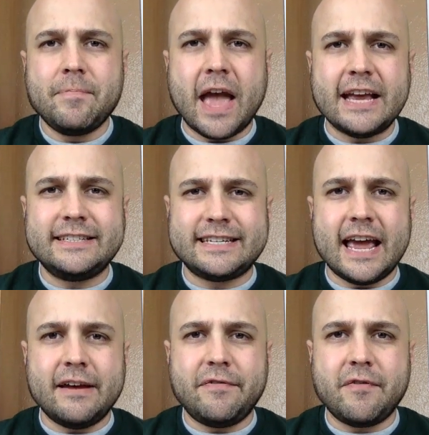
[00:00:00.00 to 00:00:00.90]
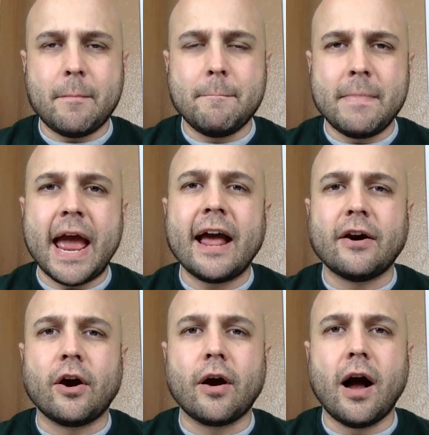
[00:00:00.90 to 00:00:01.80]
a safe
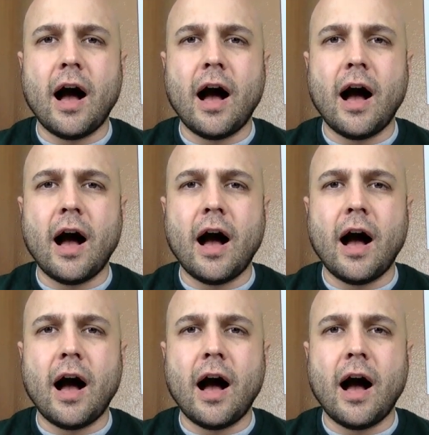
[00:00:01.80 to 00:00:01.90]
manner.